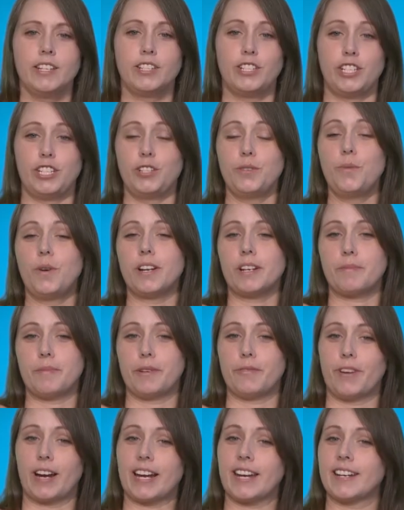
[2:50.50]
Do you want to be
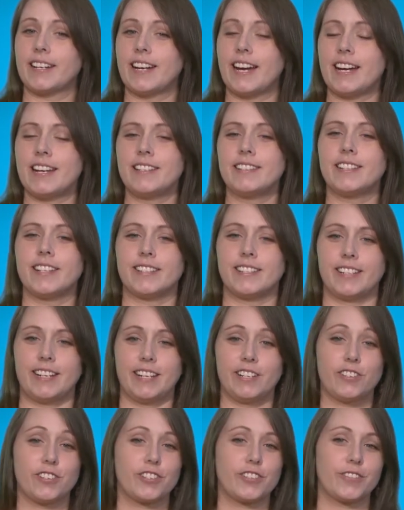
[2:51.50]
recognized as an
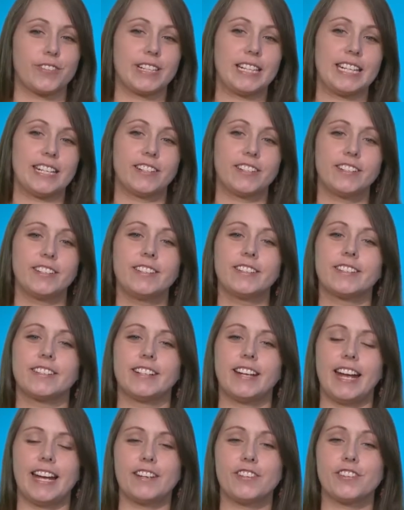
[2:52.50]
industry leader?
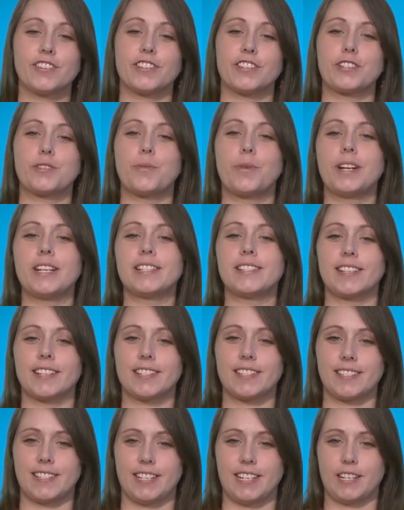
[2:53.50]
Enter the twenty
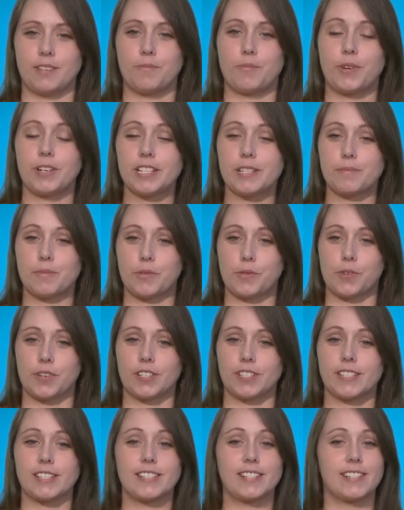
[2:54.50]
sixteen PRISM
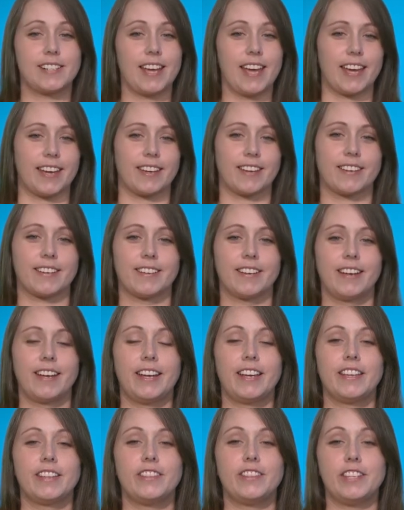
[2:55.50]
Awards today.
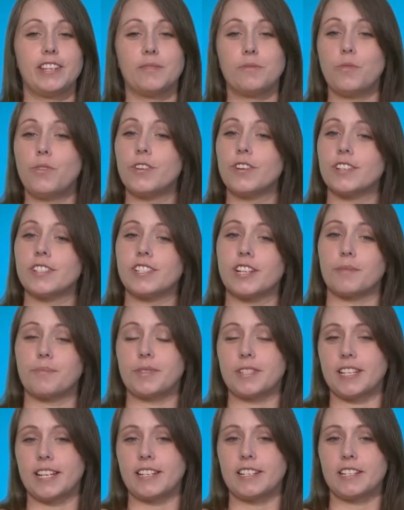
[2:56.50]
The awards are
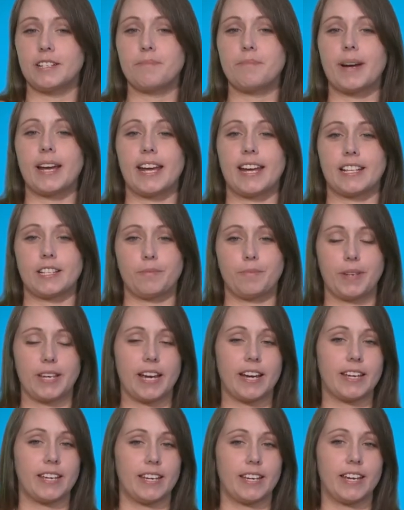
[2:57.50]
presented by S P
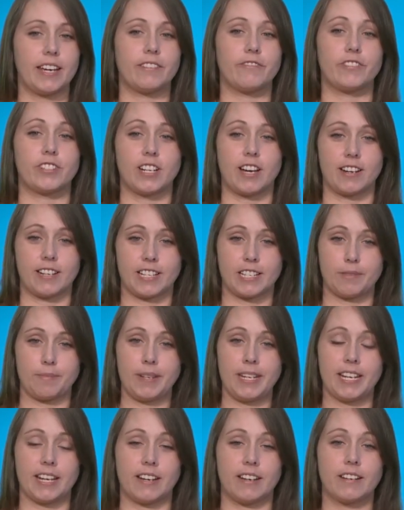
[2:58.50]
I E and Photonics
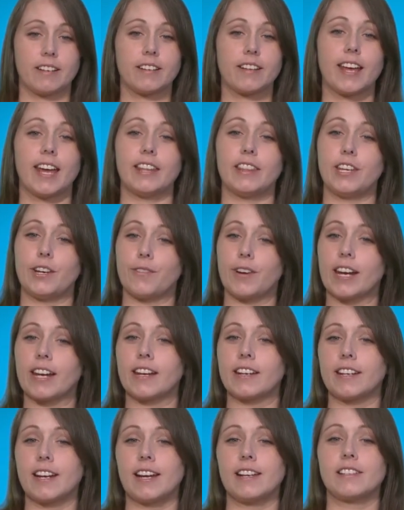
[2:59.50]
Media, and they
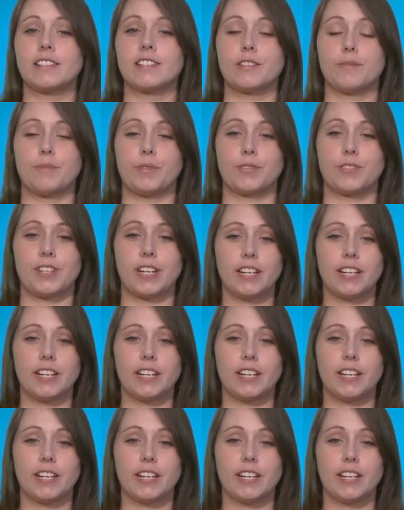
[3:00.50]
recognize the most